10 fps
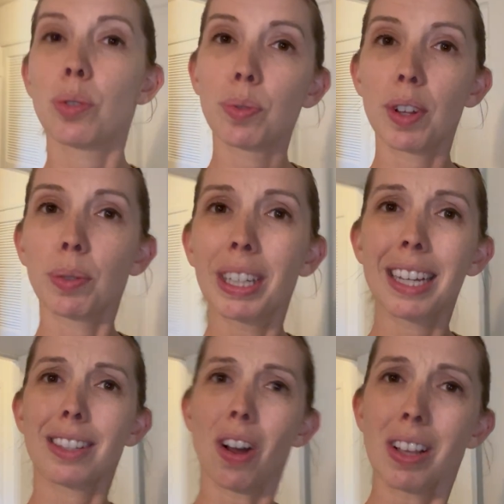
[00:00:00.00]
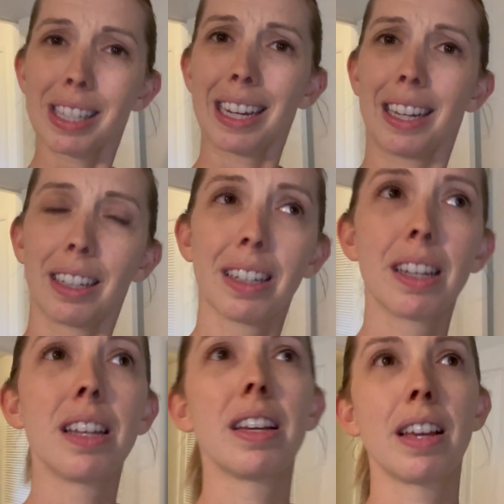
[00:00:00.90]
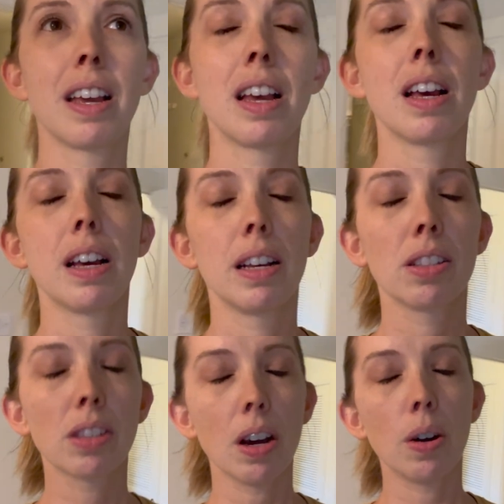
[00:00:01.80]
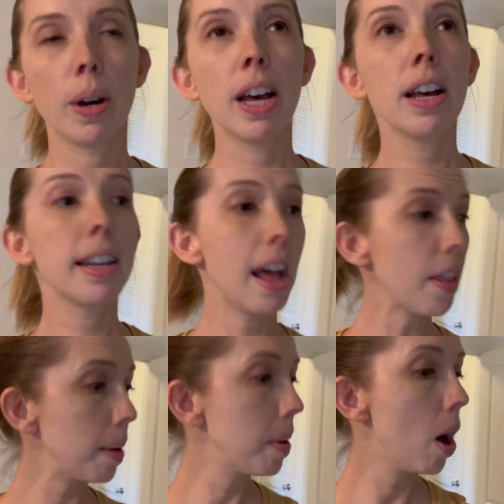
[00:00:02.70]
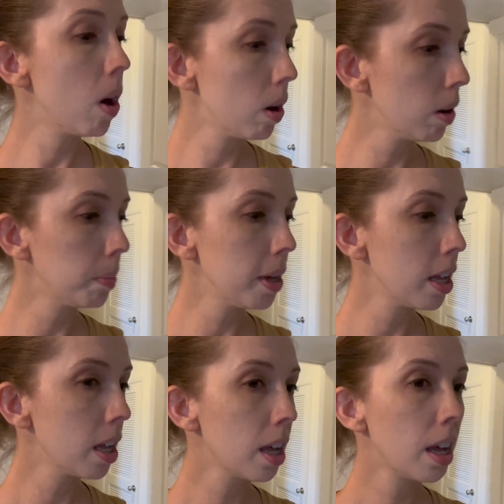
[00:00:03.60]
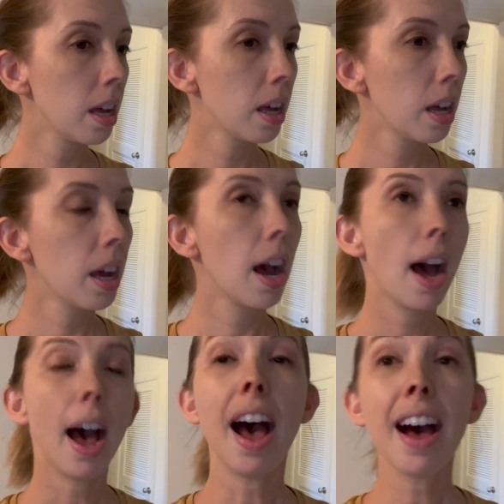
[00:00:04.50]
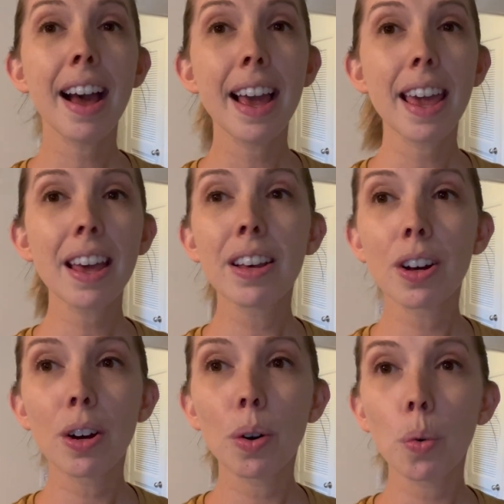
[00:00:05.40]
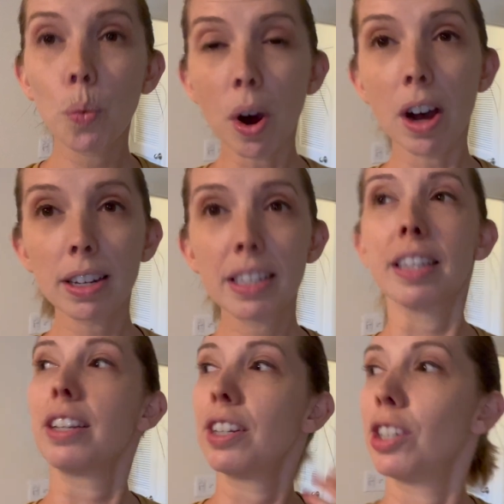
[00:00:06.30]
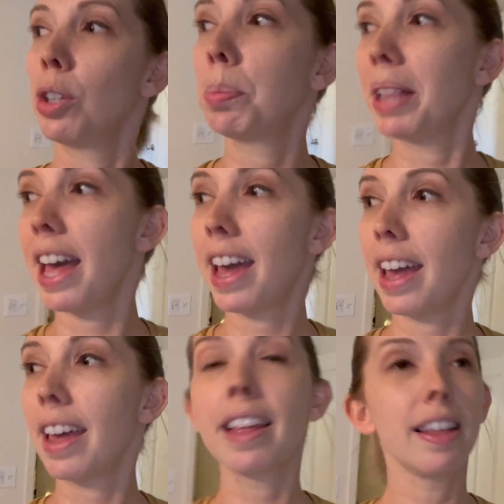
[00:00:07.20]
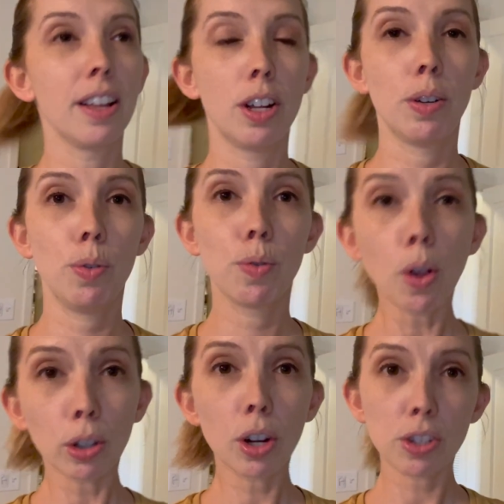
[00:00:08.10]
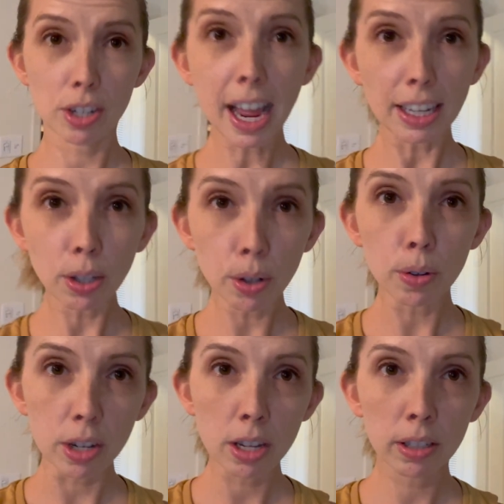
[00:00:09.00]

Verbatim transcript: they're really exhausting. So now that I'm home, I want to play Roller Coaster Tycoon.